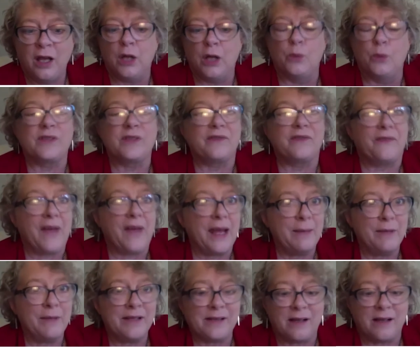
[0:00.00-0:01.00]
who was
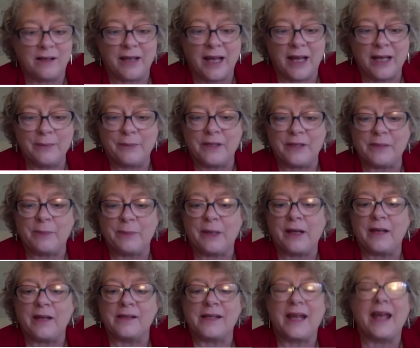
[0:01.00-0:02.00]
famous on campus
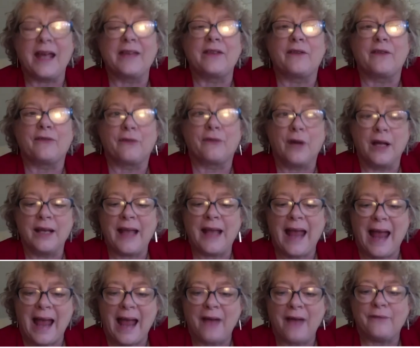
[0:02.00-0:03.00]
because he had the front
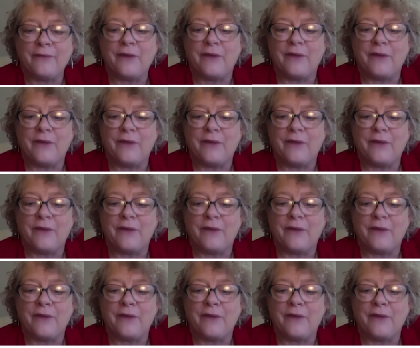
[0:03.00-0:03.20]
half